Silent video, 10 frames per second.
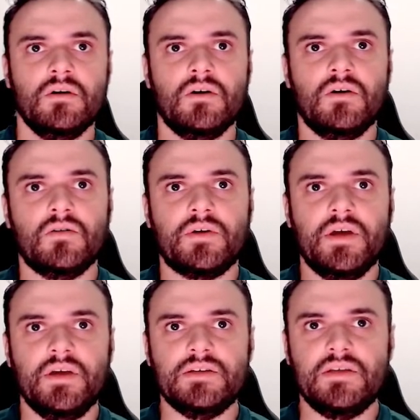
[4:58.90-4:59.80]

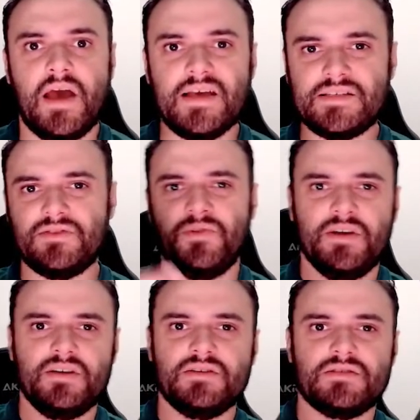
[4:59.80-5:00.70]
Okay,
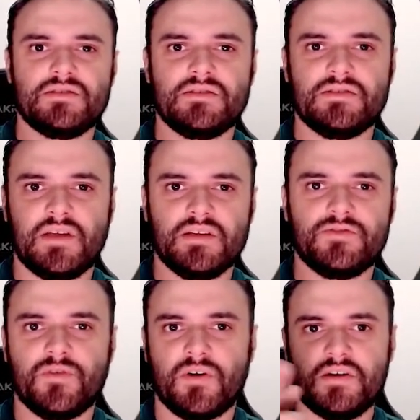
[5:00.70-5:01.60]
S3 stands
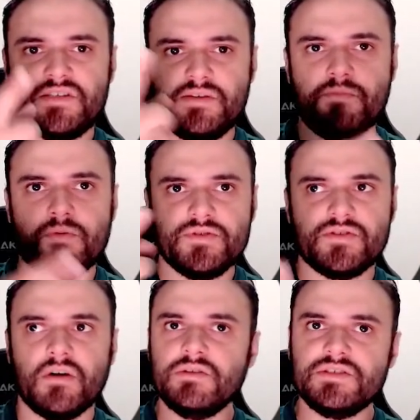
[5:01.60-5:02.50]
for Simple
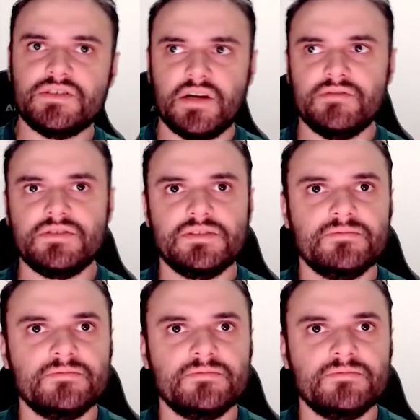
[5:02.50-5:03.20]
Storage Service.